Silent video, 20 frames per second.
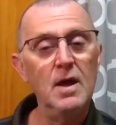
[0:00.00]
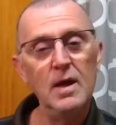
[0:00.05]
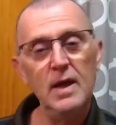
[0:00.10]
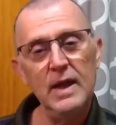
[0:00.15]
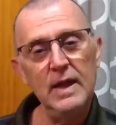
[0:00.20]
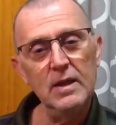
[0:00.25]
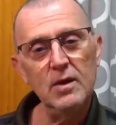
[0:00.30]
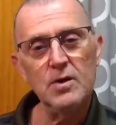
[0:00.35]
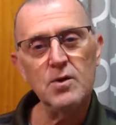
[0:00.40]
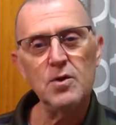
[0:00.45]

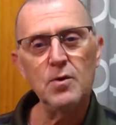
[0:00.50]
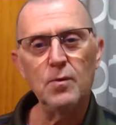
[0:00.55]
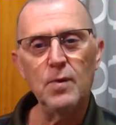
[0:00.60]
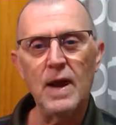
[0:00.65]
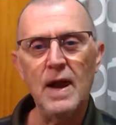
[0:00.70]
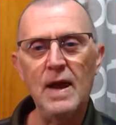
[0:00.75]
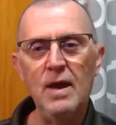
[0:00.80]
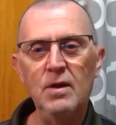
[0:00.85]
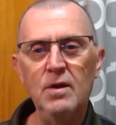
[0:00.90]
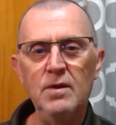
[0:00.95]
He looks
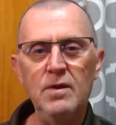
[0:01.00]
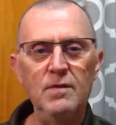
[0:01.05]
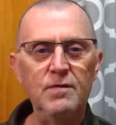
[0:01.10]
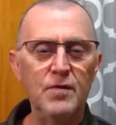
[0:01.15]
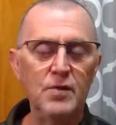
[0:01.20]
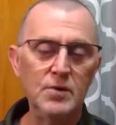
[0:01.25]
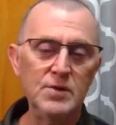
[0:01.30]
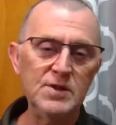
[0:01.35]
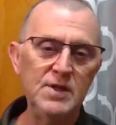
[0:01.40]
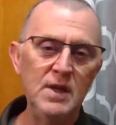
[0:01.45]
around, and the
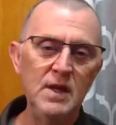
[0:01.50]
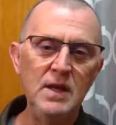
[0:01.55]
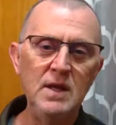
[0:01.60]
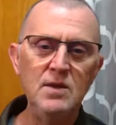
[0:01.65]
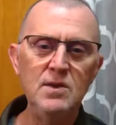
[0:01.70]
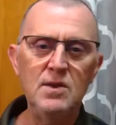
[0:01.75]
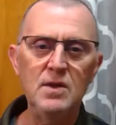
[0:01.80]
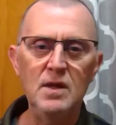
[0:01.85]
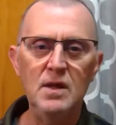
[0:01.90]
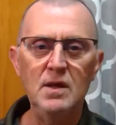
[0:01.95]
first thing he
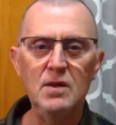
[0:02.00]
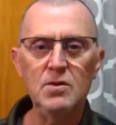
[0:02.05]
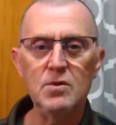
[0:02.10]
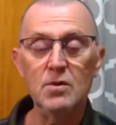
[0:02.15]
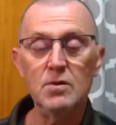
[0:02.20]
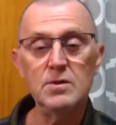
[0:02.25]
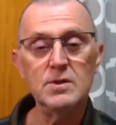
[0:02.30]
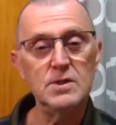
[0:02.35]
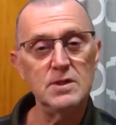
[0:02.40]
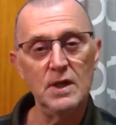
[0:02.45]
sees
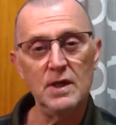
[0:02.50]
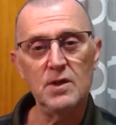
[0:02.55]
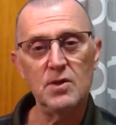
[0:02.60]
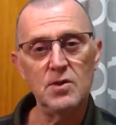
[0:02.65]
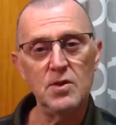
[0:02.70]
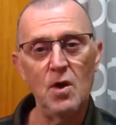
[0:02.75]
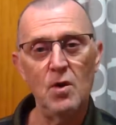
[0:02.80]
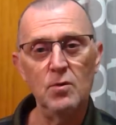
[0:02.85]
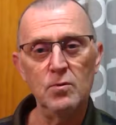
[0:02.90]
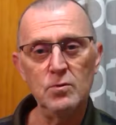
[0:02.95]
are six
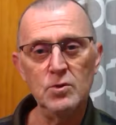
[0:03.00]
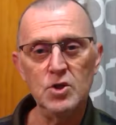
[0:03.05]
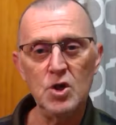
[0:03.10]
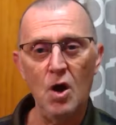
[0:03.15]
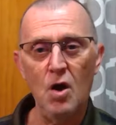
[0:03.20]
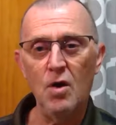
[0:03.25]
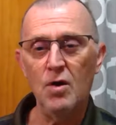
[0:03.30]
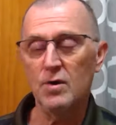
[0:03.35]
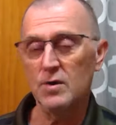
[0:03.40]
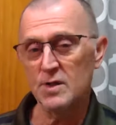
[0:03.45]
stone
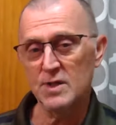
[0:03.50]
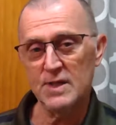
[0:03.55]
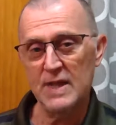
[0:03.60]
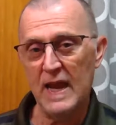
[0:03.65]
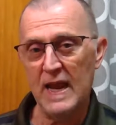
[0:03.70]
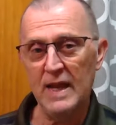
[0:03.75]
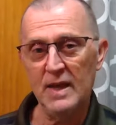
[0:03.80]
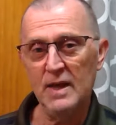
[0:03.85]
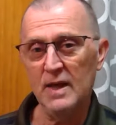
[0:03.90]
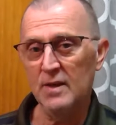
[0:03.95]
jars
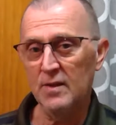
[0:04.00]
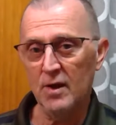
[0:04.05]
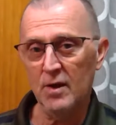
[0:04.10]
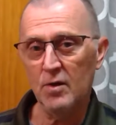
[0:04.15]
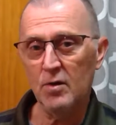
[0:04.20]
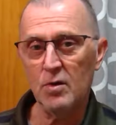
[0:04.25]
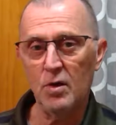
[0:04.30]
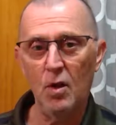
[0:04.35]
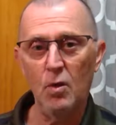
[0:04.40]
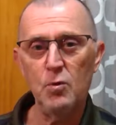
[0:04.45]
standing there
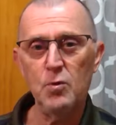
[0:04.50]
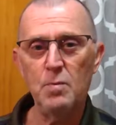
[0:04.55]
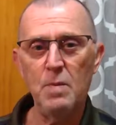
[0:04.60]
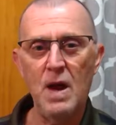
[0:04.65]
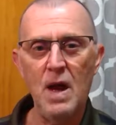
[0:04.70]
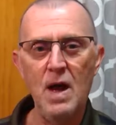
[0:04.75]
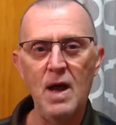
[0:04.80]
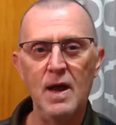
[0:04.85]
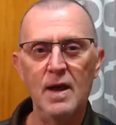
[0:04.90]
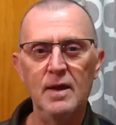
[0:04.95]
close
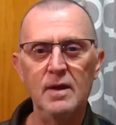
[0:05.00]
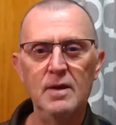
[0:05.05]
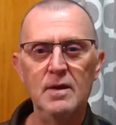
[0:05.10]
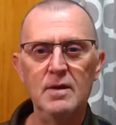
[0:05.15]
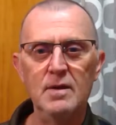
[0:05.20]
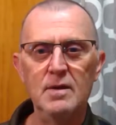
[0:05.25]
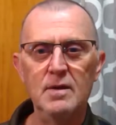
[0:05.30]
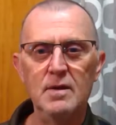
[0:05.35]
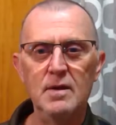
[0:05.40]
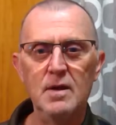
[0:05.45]
by,
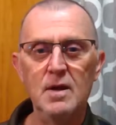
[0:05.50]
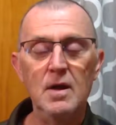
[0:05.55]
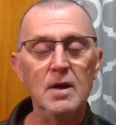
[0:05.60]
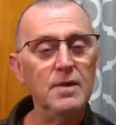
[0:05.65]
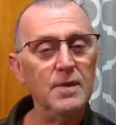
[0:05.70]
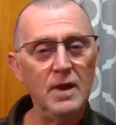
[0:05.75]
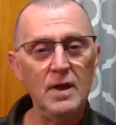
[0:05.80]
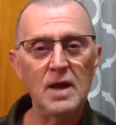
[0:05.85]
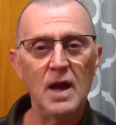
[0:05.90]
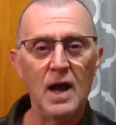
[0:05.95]

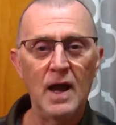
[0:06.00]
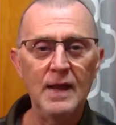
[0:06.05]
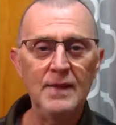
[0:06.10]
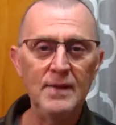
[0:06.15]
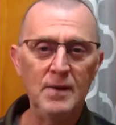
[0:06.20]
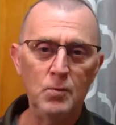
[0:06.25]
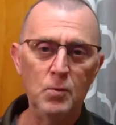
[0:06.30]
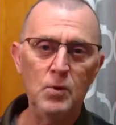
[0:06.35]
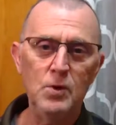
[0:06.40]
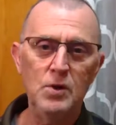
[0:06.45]
the kind
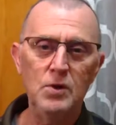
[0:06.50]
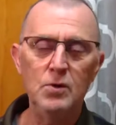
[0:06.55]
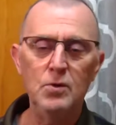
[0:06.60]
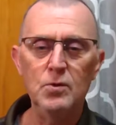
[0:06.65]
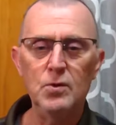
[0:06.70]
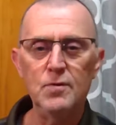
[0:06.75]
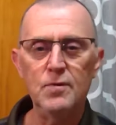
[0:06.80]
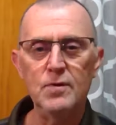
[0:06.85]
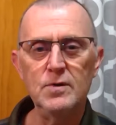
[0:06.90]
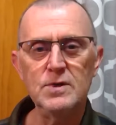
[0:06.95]
that were
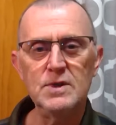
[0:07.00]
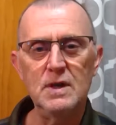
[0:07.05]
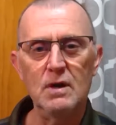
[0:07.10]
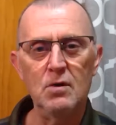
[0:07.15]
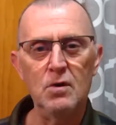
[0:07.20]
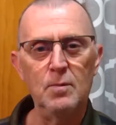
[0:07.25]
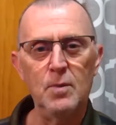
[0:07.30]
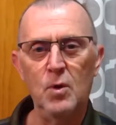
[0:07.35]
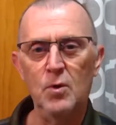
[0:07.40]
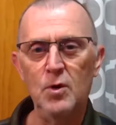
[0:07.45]
used for
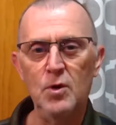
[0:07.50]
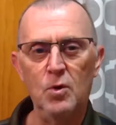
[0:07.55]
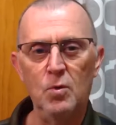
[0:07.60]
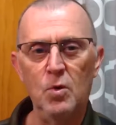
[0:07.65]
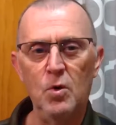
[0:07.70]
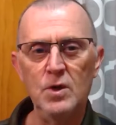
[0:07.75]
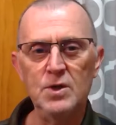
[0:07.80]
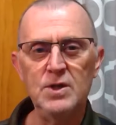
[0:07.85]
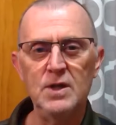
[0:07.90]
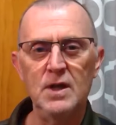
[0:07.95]
ceremonial
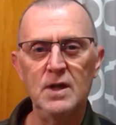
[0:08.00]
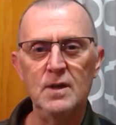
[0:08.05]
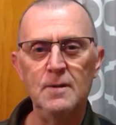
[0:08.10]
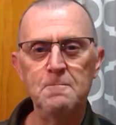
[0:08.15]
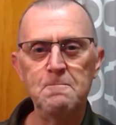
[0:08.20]
washing.